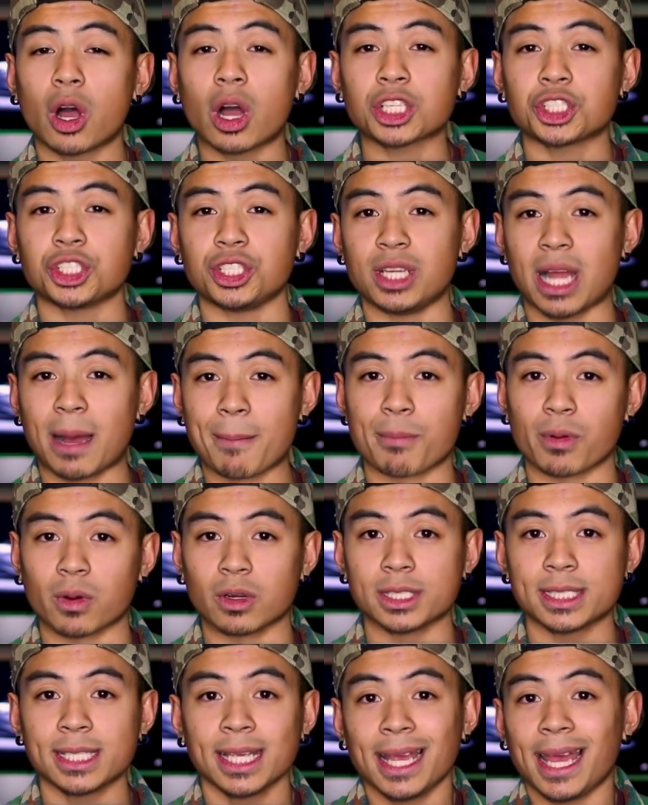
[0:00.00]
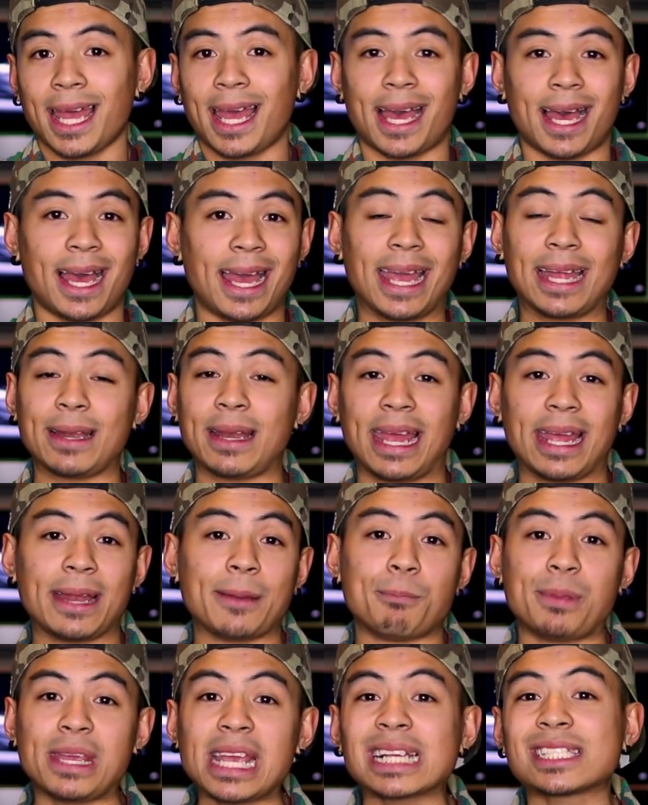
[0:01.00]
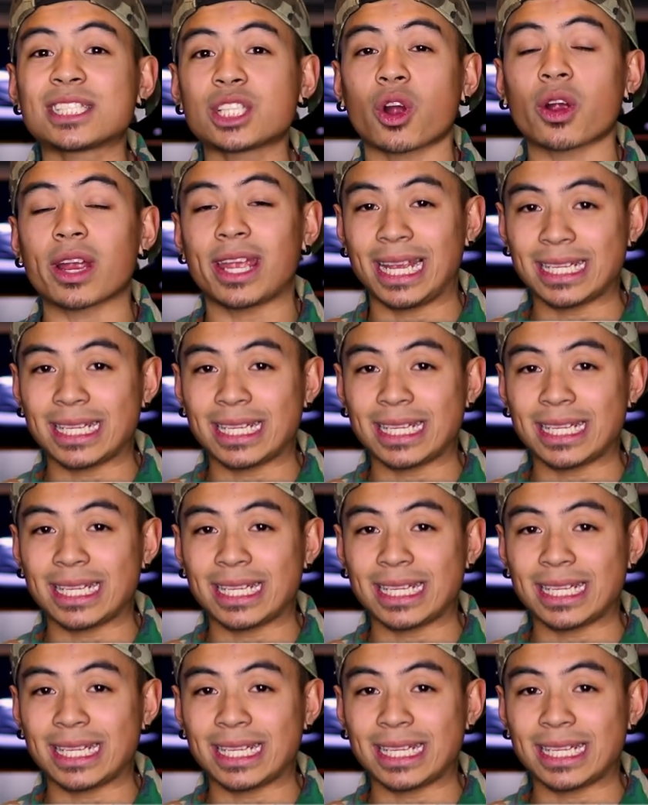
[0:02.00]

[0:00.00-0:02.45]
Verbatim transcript: launch numbers uh, and and BSR